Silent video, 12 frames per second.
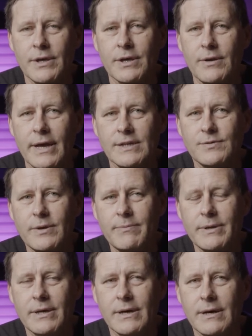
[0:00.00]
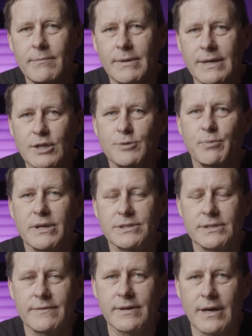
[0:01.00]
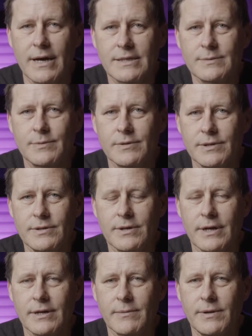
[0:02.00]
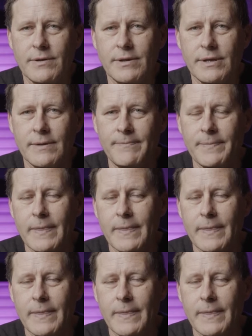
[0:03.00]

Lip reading: as we become an expression of the gospel into our community,